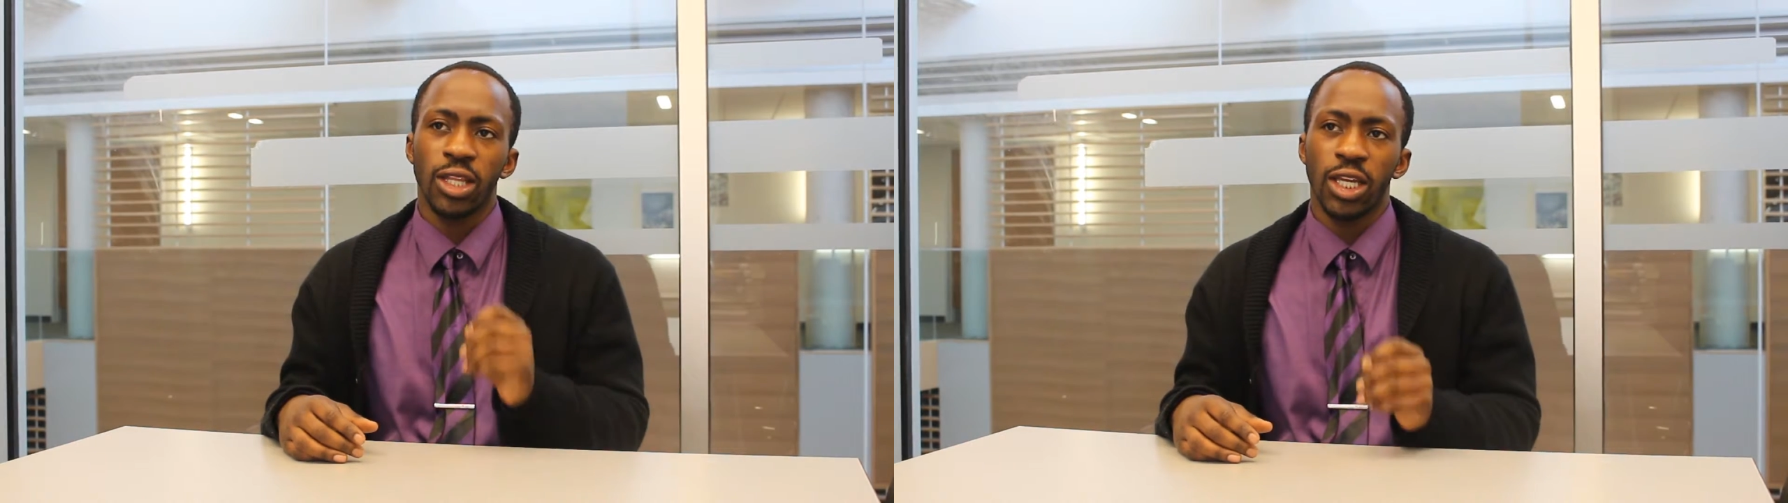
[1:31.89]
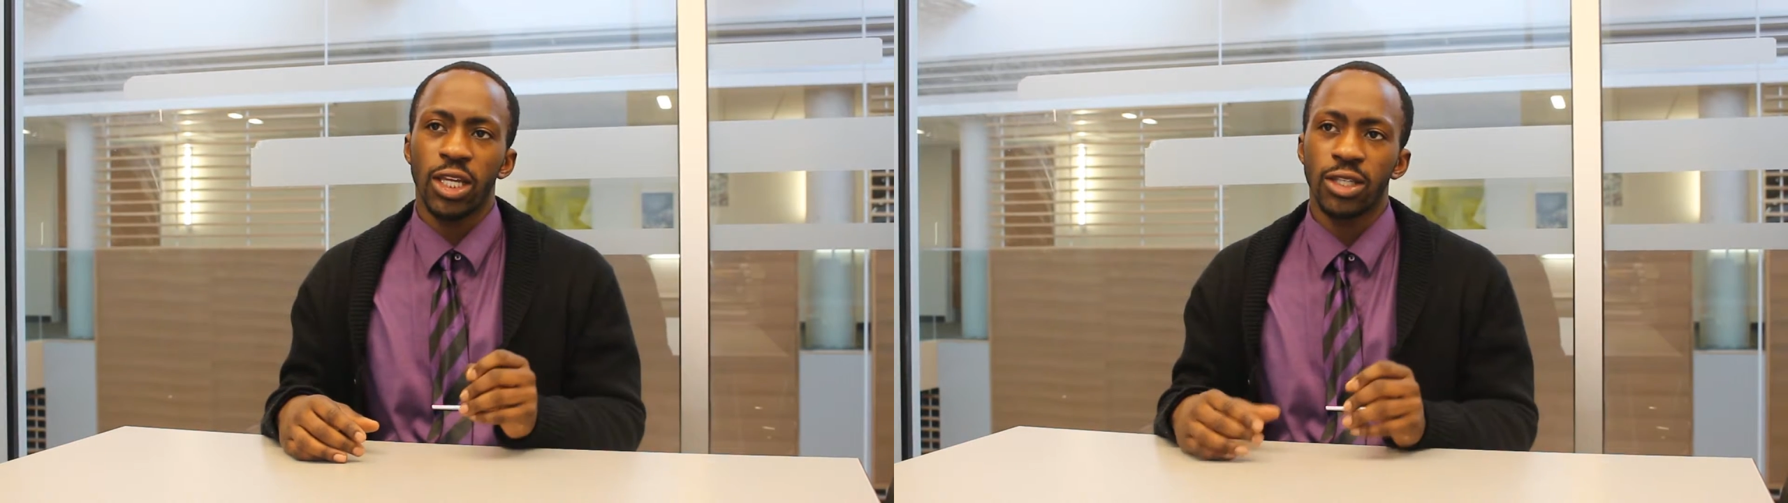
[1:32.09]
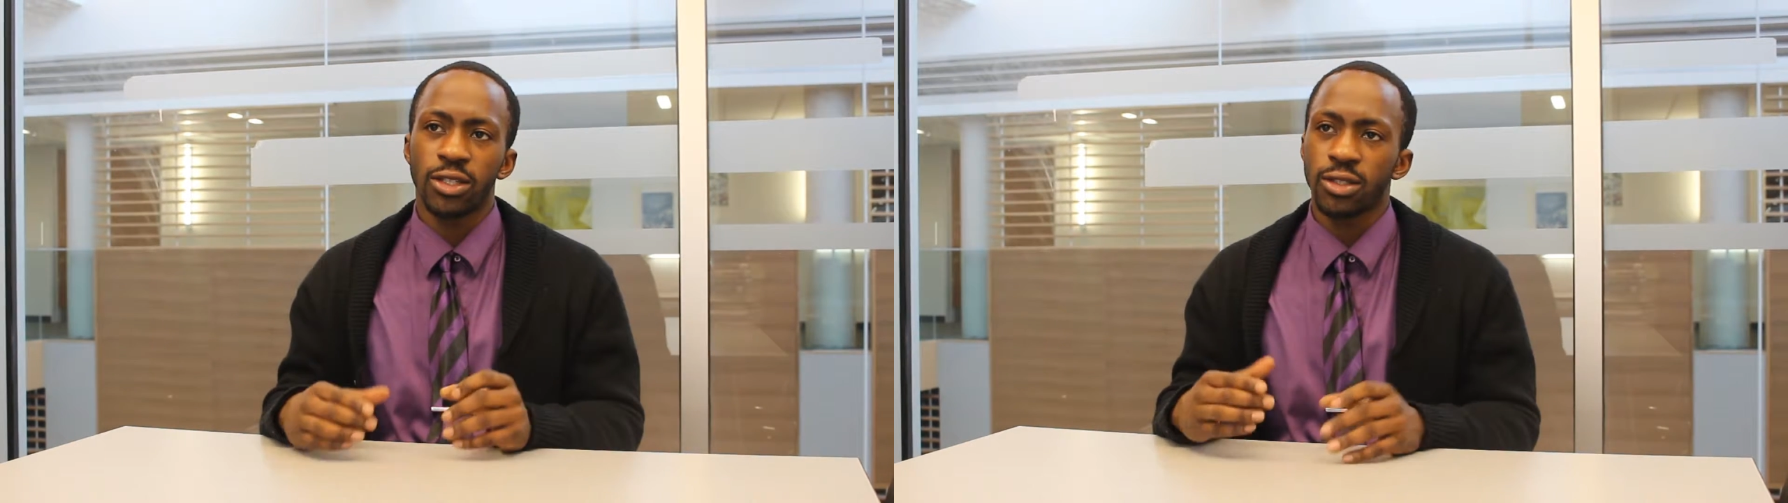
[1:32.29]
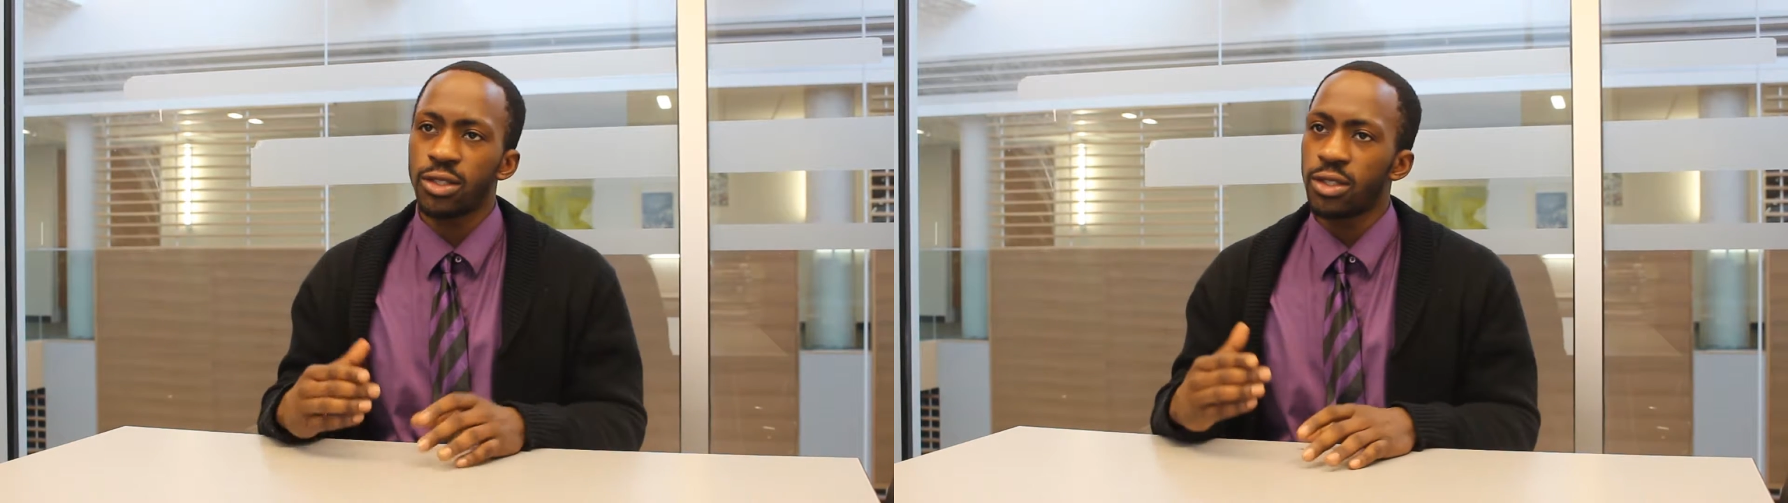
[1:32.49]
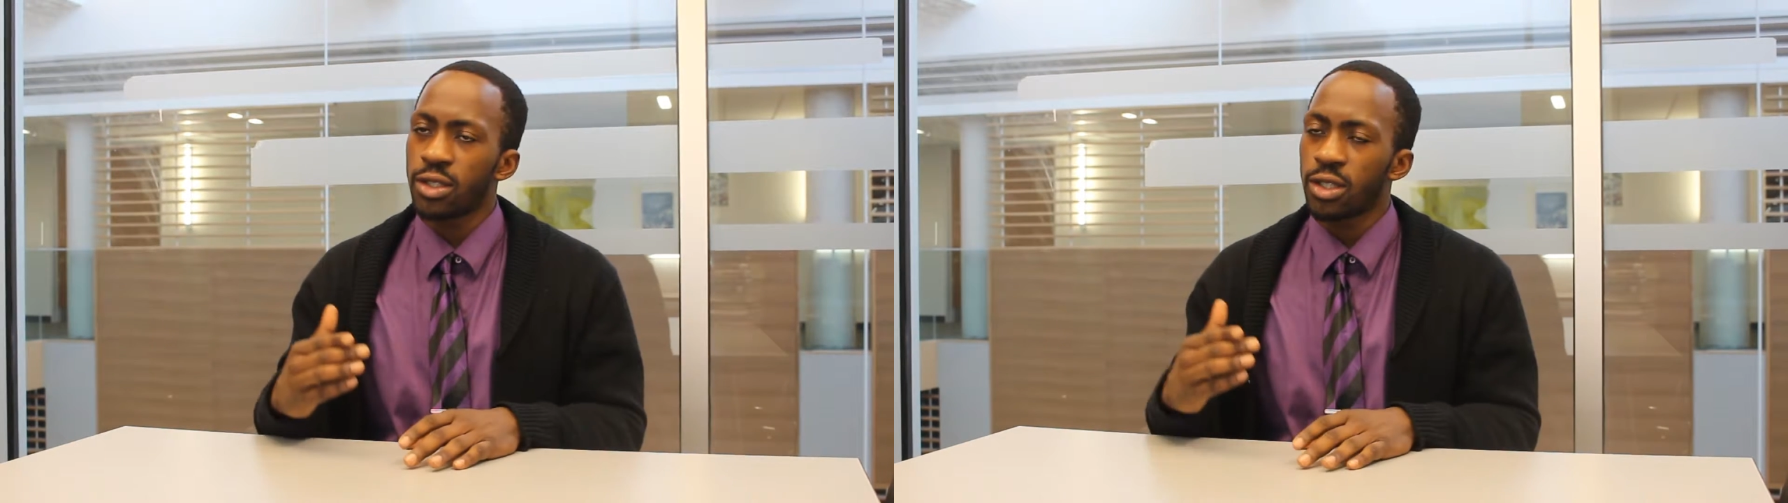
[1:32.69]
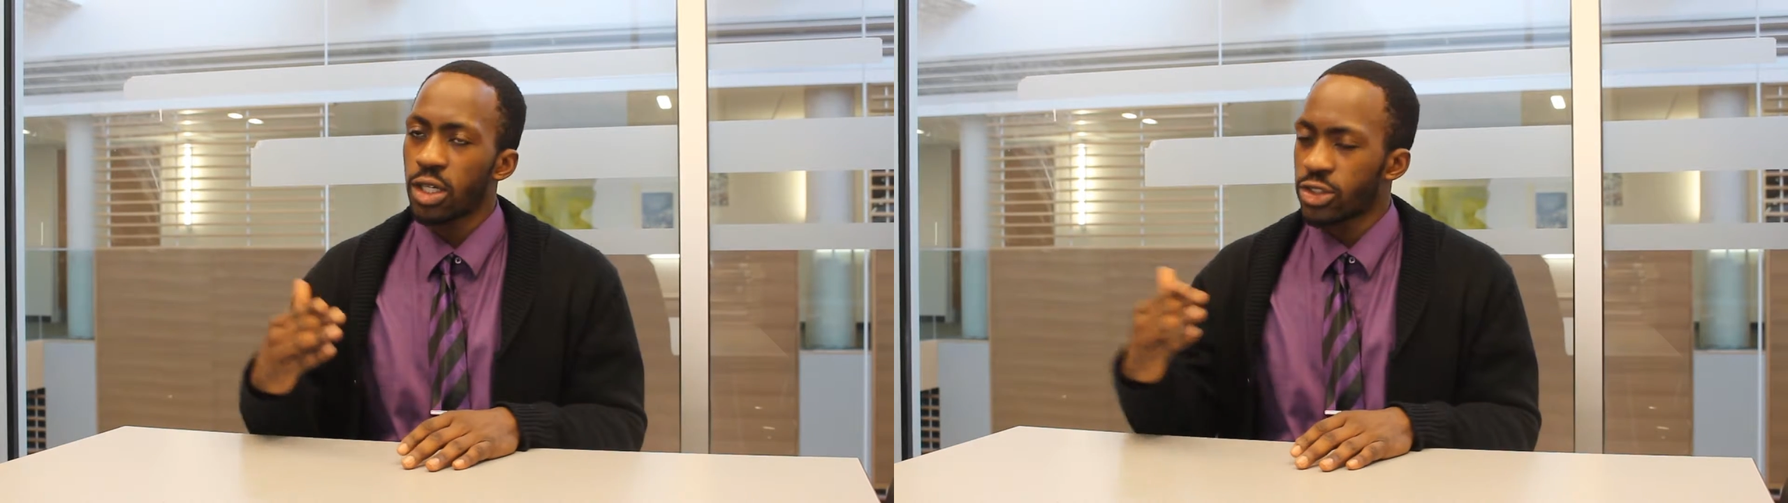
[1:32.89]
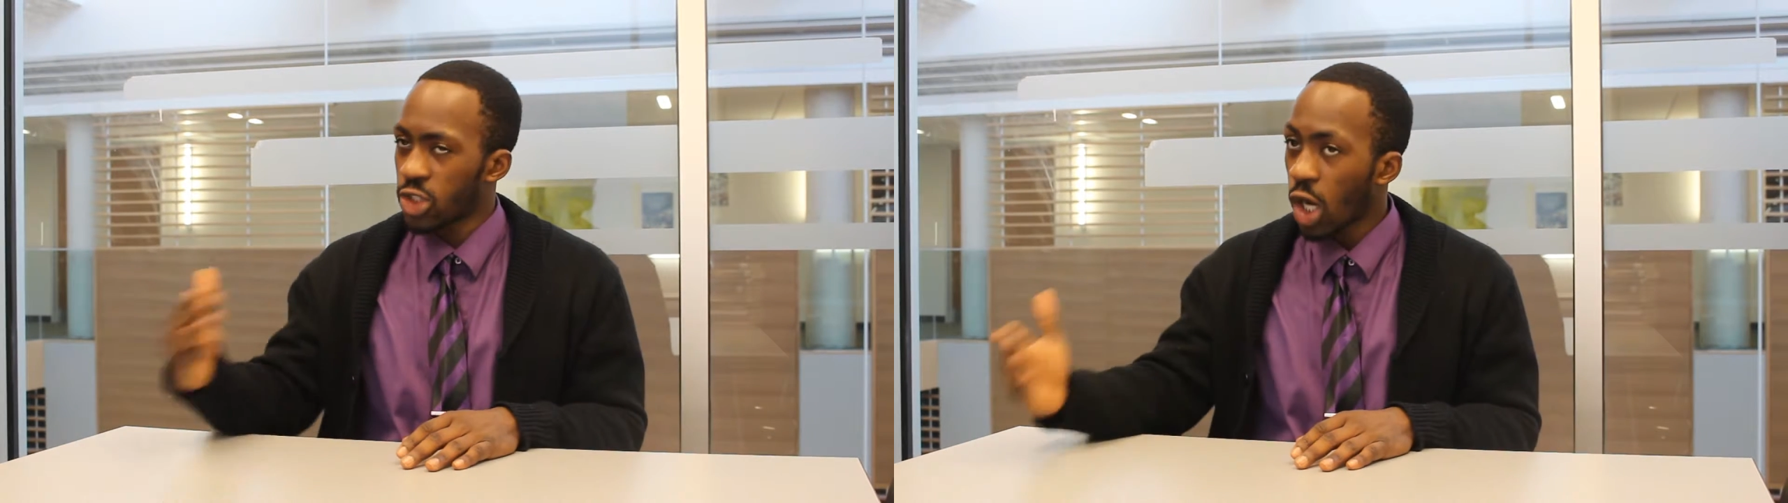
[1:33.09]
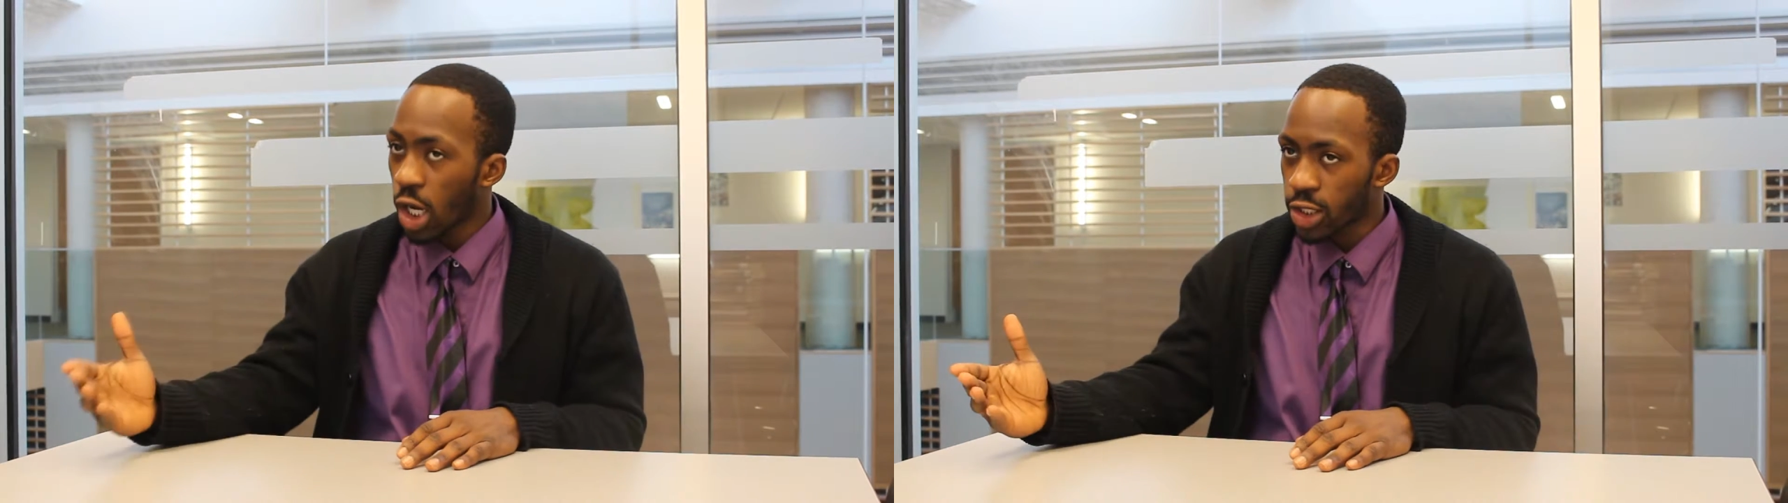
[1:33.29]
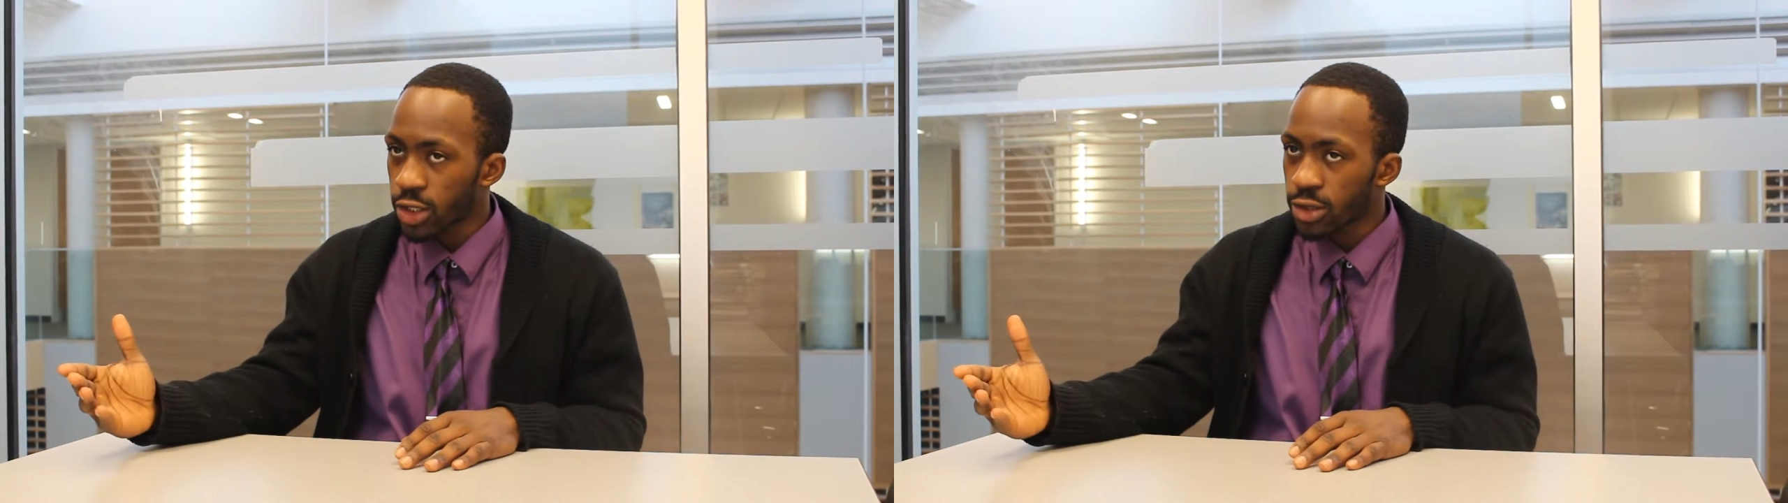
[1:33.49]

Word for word: need a talk.